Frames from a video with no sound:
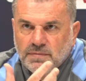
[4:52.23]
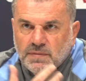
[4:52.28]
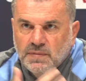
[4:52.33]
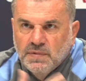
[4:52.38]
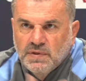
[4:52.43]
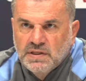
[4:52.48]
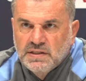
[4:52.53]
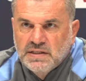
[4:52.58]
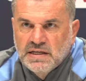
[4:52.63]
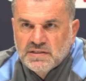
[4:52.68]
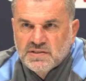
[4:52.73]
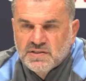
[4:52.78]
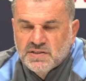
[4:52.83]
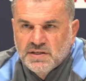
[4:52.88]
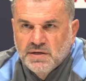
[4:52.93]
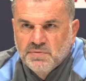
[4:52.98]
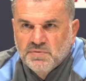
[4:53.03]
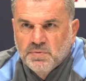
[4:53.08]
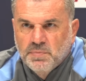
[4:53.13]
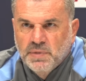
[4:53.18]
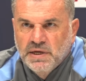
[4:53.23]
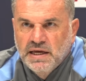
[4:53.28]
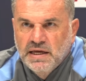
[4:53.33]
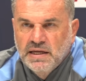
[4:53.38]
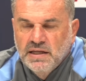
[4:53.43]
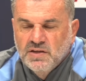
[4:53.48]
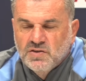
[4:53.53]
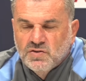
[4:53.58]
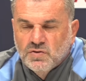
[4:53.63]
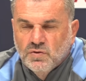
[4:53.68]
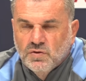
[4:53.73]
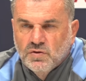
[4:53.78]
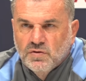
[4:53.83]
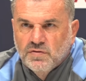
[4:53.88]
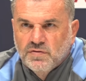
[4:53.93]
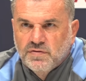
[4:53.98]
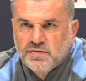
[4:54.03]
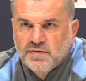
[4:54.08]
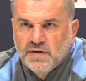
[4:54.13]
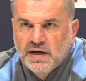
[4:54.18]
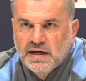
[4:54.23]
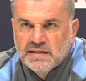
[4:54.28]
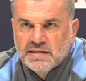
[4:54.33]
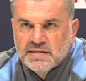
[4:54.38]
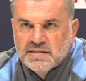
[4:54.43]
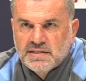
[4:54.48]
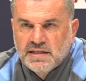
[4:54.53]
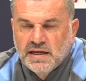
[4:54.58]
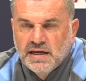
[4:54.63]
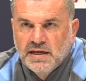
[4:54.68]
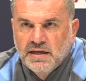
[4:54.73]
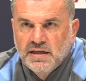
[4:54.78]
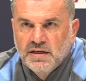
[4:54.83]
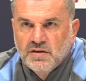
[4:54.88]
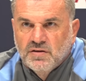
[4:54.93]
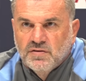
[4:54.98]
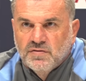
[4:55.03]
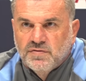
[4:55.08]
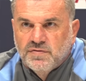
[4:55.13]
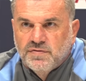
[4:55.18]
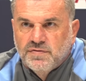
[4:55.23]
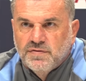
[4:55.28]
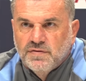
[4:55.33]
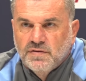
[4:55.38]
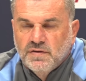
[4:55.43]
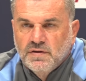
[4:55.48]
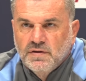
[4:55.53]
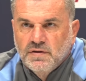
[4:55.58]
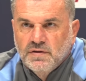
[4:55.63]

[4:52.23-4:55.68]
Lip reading: There doesn't seem to be any sort of understanding of